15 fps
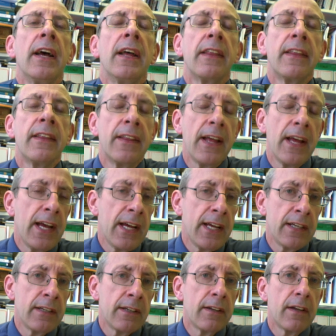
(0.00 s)

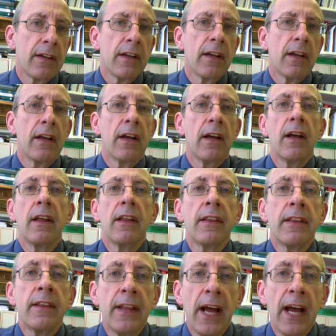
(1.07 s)
then
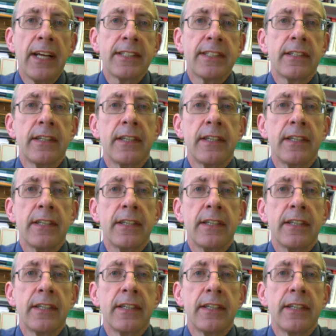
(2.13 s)
that